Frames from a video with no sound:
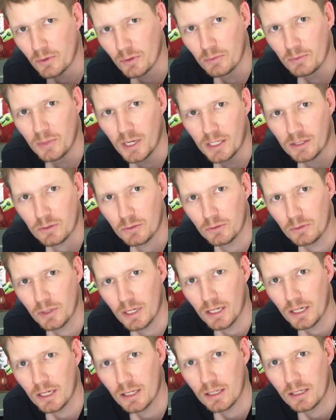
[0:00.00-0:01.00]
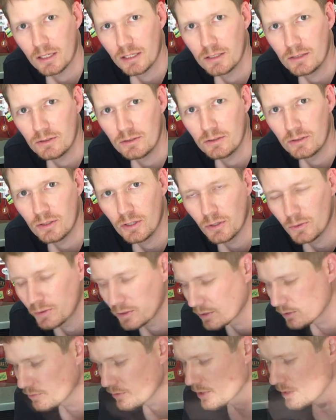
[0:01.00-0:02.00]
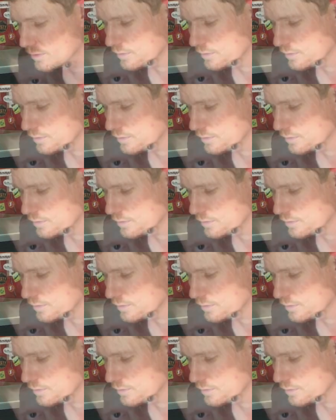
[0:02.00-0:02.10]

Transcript: what I'm about to do with the